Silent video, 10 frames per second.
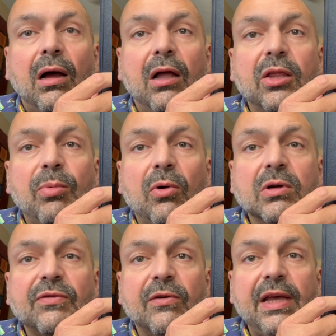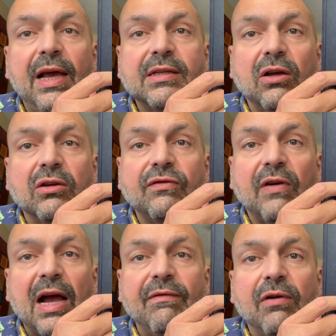All the ports for the Exos
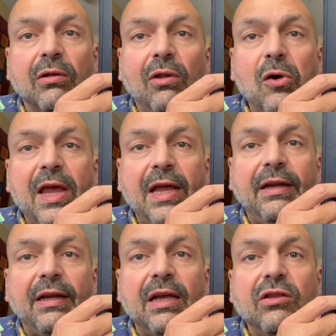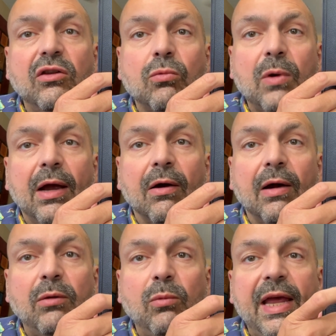5 are located in the rear,
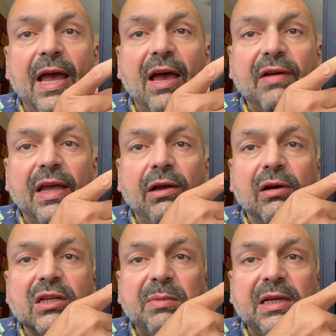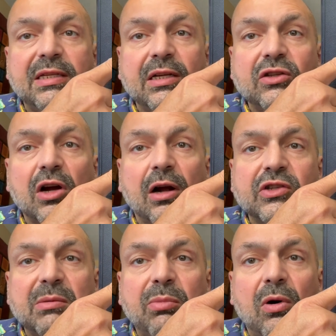and we have a USB-C
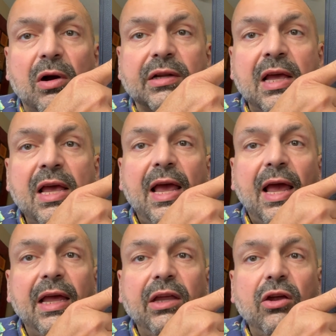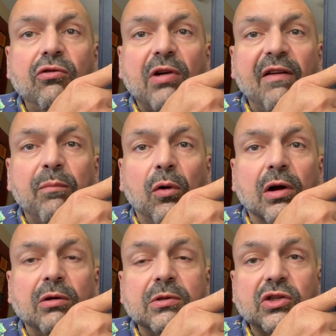charging port a U-drive
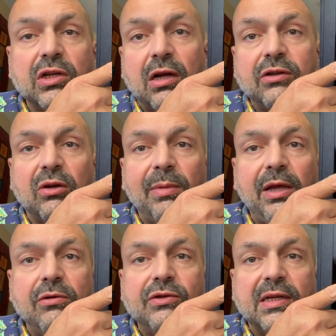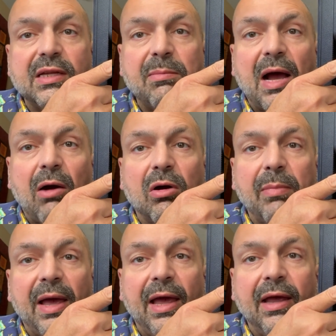port, which can also be used as a power
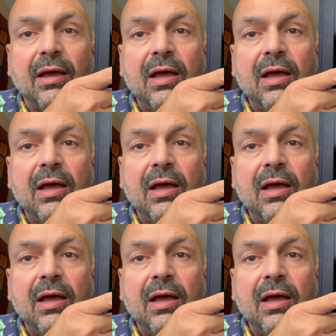bank,